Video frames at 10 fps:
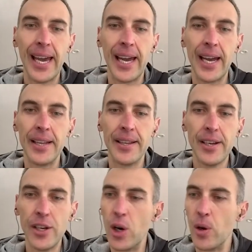
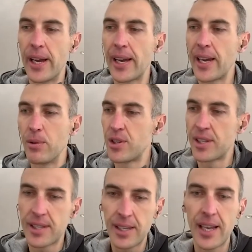And, you know, like, it
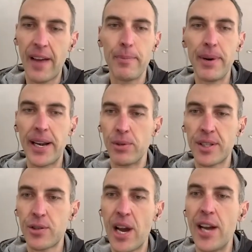was just this, everybody
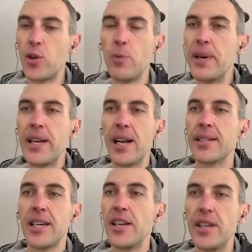was trying to beat
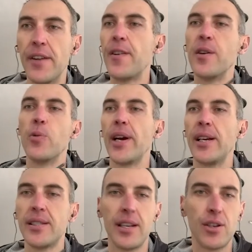us in different
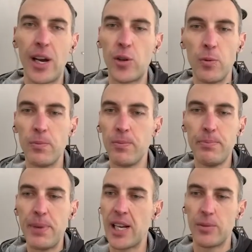ways. They tried to
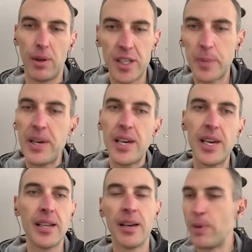beat us with
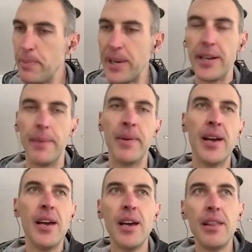speed. We beat them.
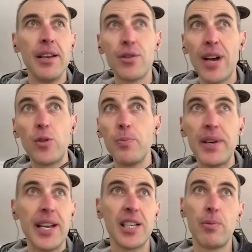They tried to
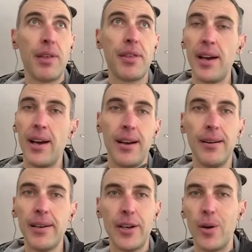beat us with,
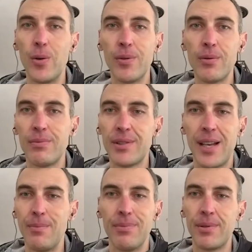you know,
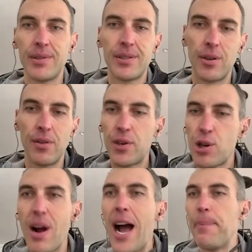some sort
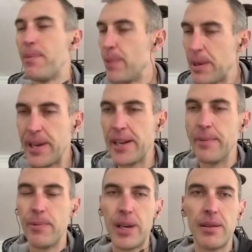of trap. We
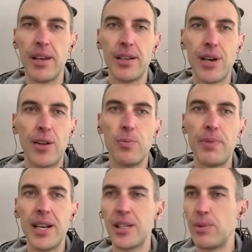beat them. They tried
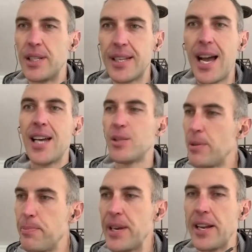to beat us with
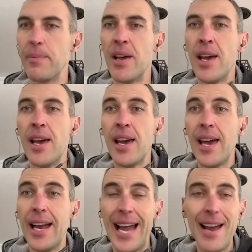size. We beat them.
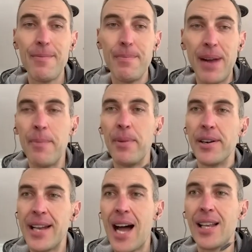And I
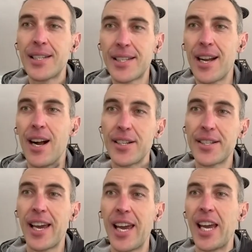remember Dallas
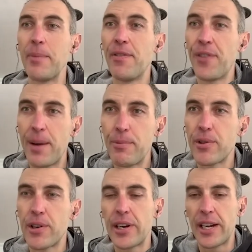Stars came
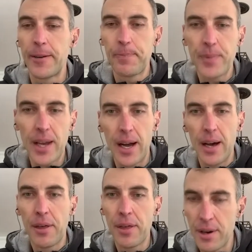February
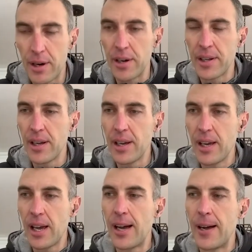3rd
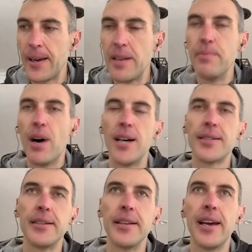in
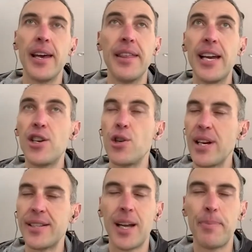Boston, and they
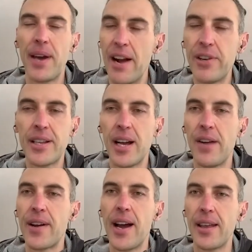dressed up every
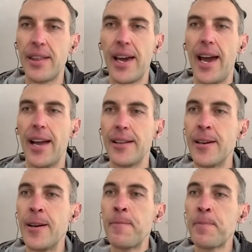tough guy they had.